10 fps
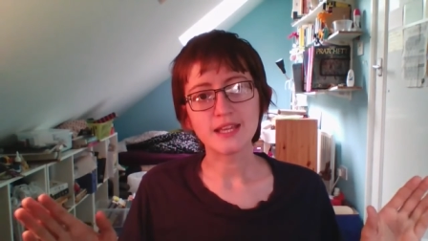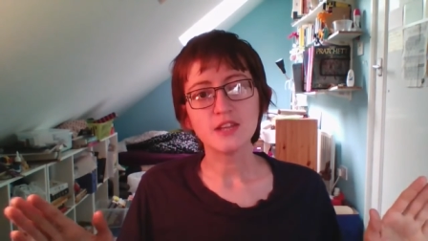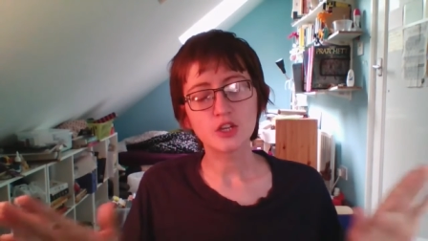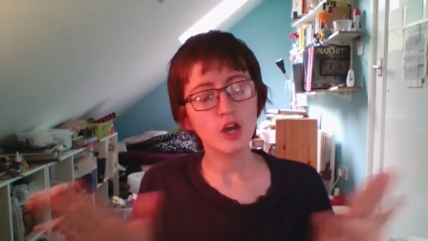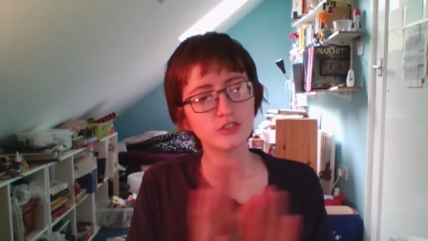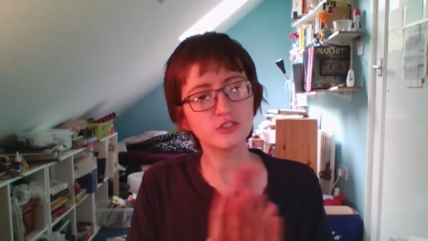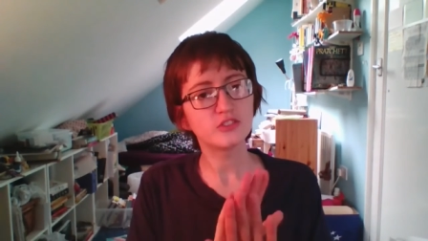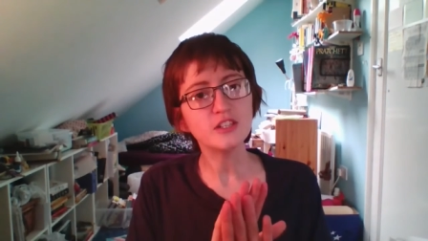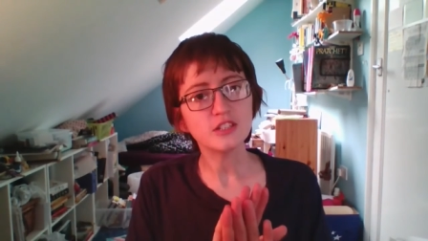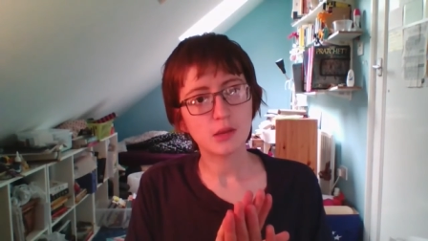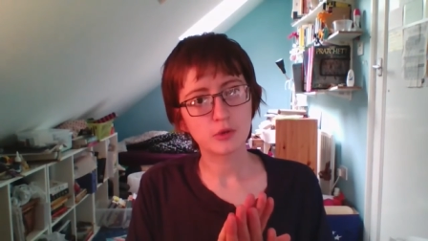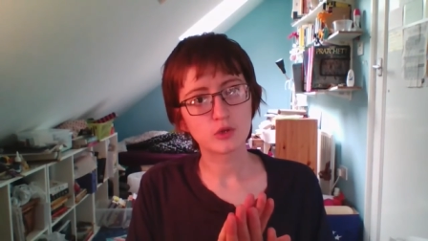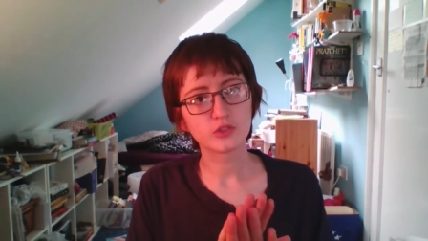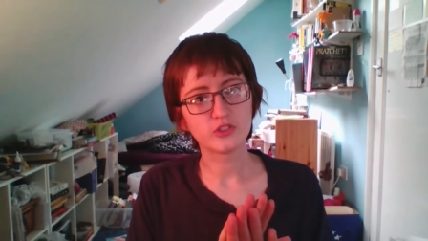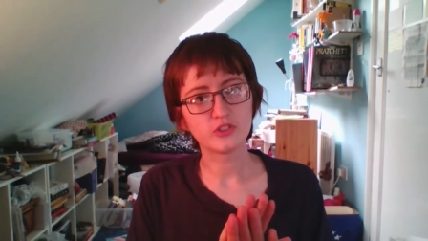the curtains didn't come
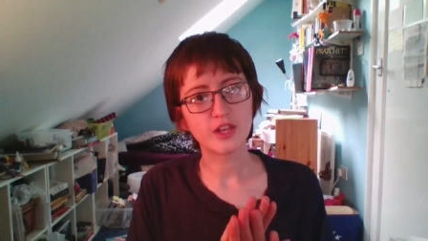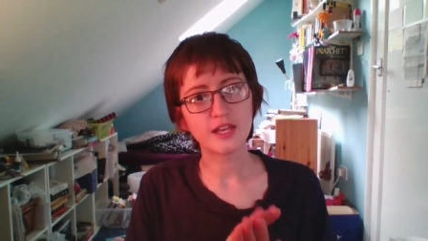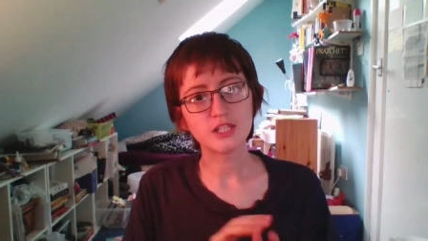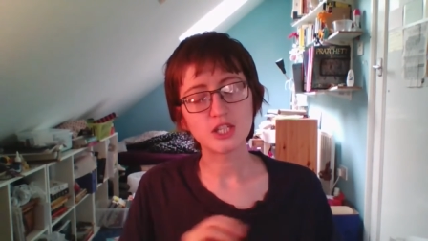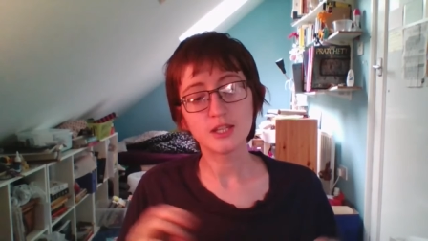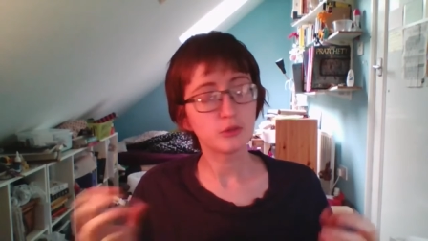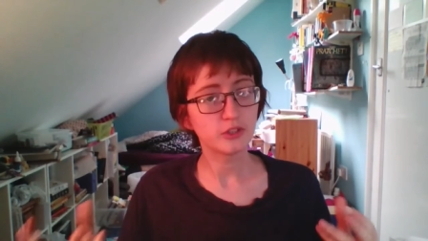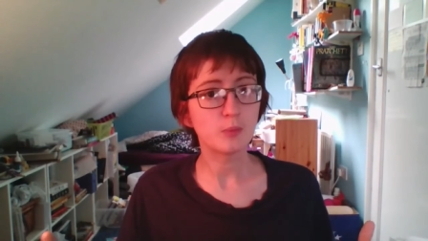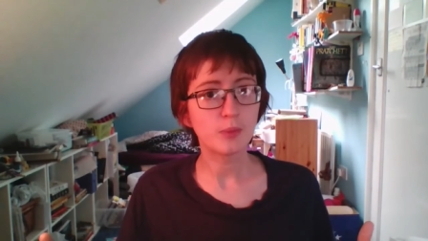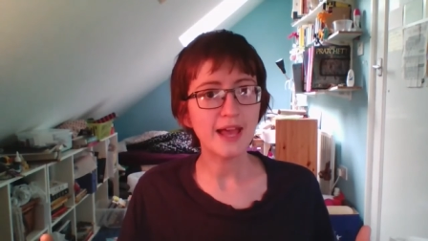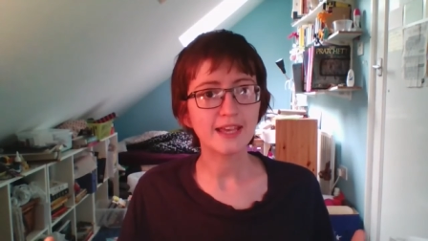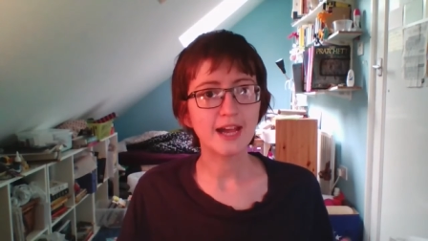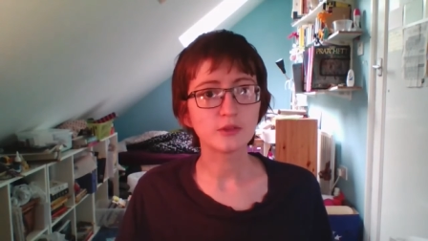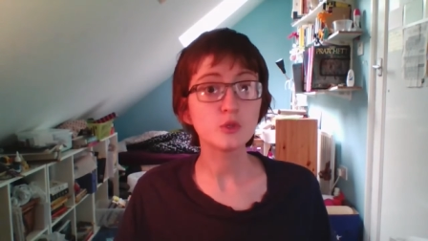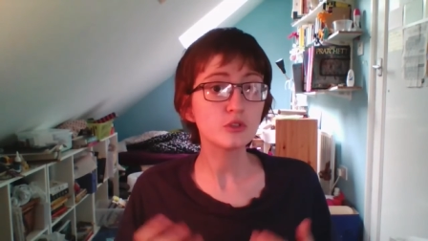across the stage and there was no blackout,
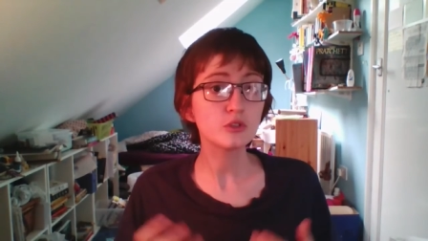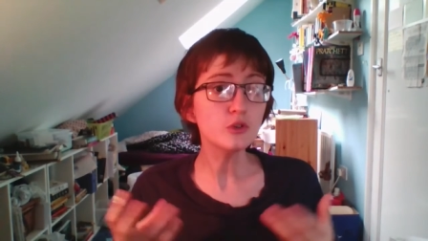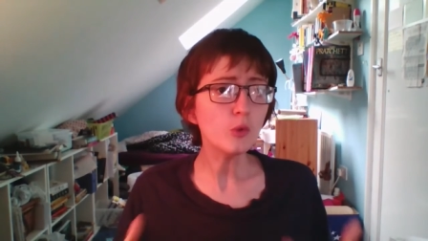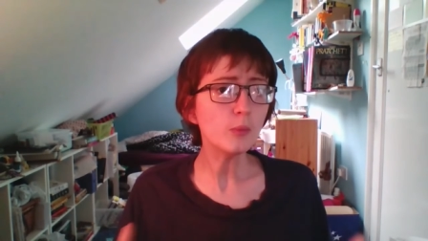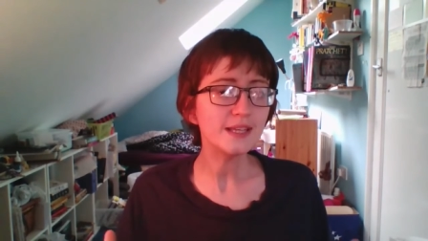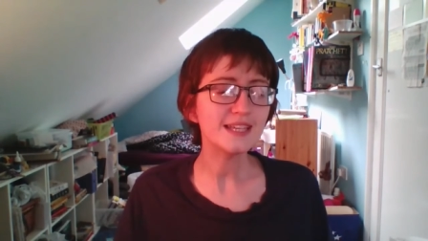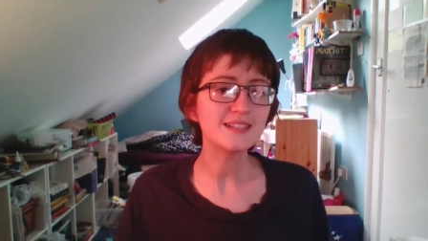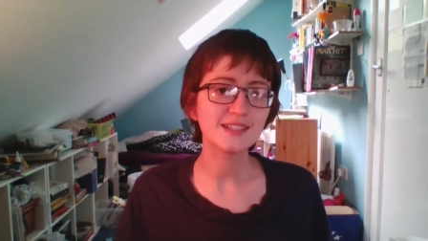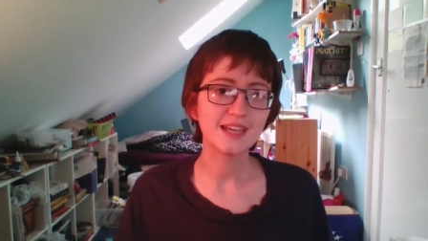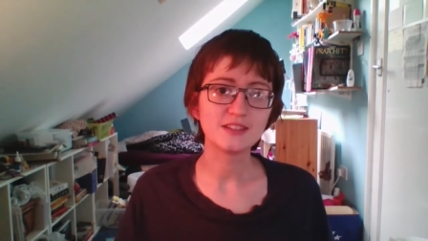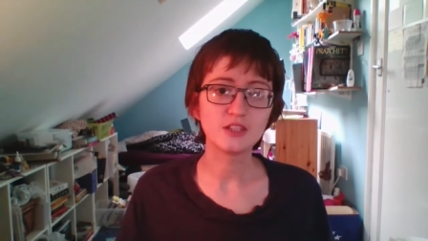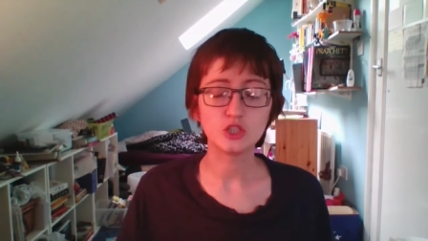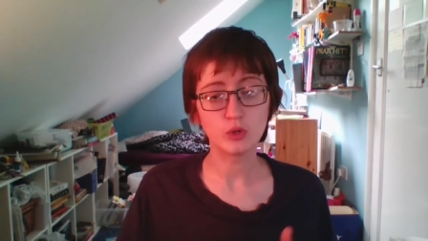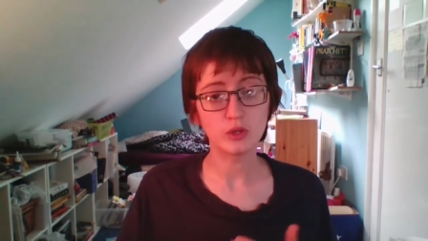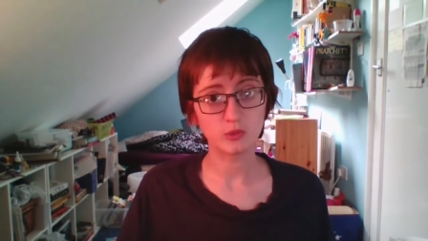which would normally indicate that you
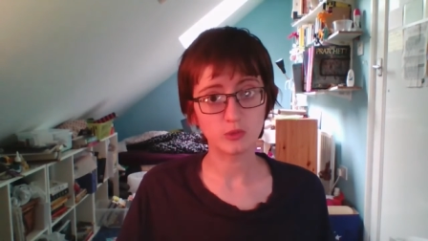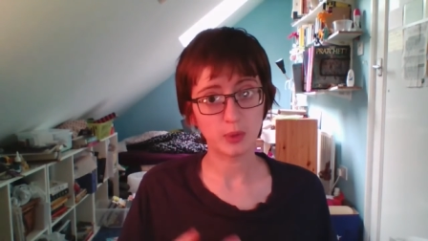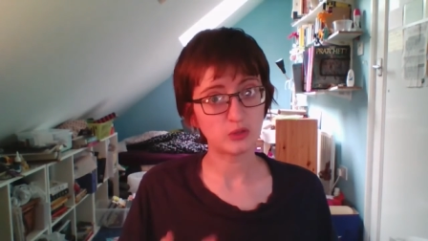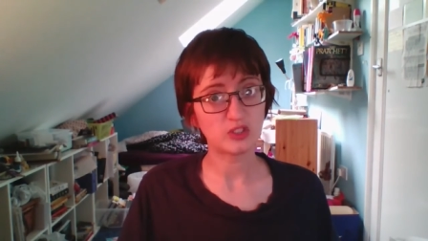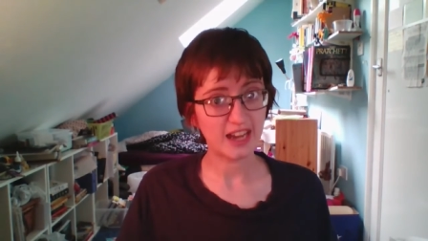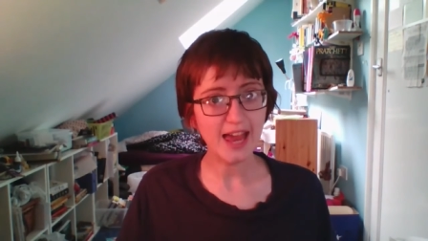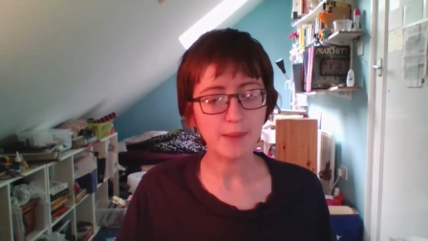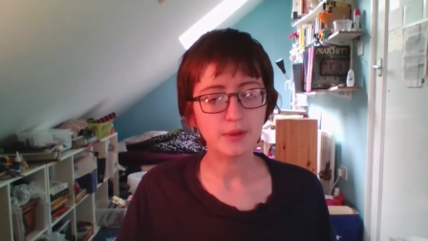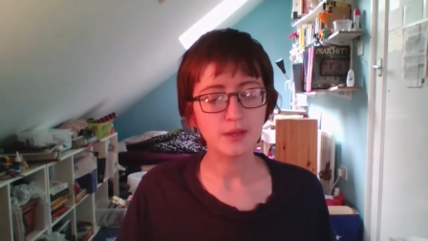were supposed to clap.